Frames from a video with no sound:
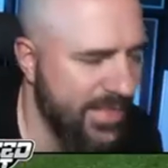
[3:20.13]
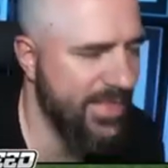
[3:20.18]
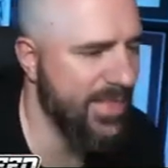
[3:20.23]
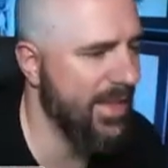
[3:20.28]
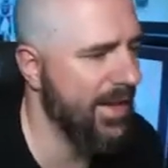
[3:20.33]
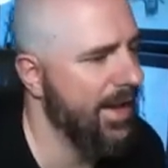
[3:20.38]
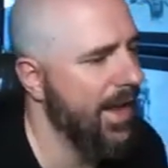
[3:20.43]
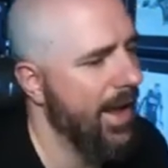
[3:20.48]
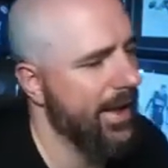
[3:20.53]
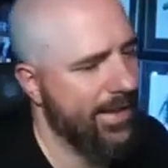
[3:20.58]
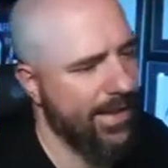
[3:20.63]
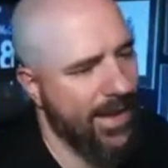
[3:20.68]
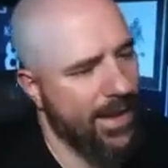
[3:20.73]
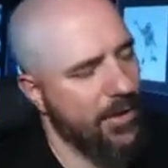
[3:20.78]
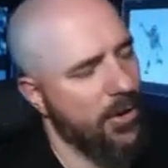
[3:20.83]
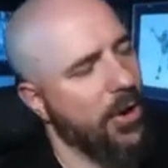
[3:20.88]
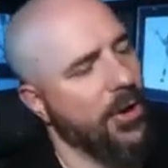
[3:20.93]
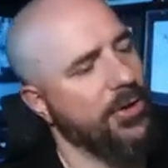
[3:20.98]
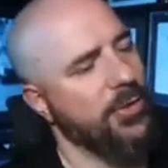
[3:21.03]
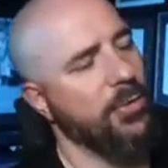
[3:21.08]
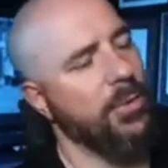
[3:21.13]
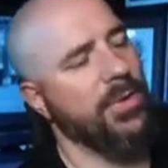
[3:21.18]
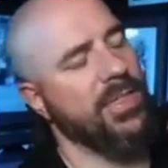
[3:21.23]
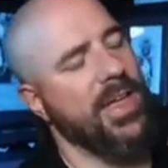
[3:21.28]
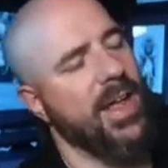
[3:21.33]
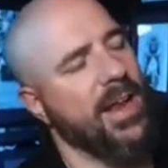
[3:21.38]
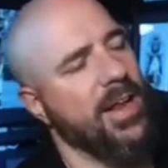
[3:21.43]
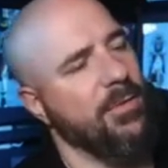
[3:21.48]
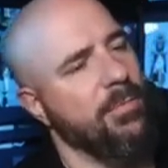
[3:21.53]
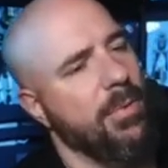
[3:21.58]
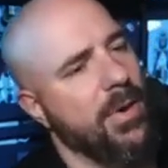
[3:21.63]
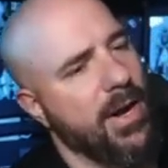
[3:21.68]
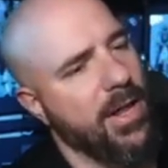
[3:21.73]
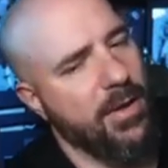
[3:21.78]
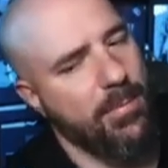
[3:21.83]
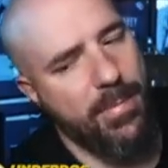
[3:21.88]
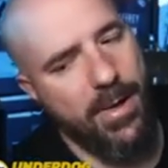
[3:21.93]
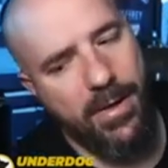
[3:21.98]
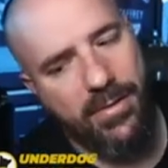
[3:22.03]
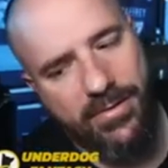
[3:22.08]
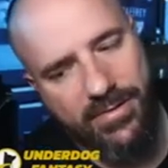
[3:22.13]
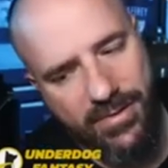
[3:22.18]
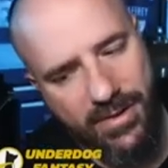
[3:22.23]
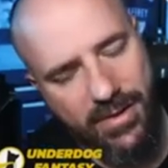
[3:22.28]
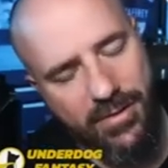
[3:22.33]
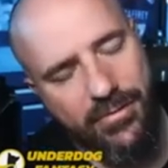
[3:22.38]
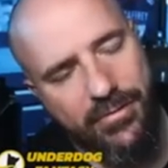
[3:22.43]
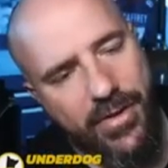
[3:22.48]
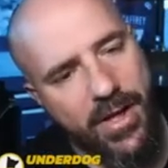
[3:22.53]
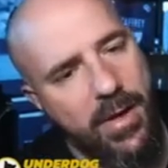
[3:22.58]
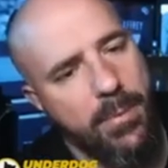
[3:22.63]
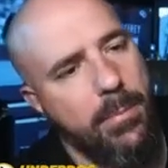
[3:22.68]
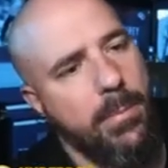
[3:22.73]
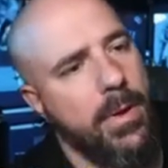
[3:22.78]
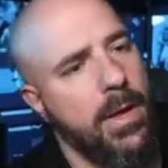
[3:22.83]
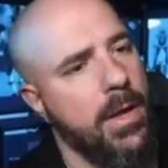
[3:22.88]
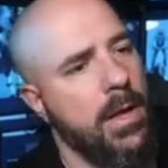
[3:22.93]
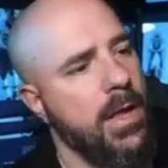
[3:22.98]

thing I can't argue with anybody about C F M.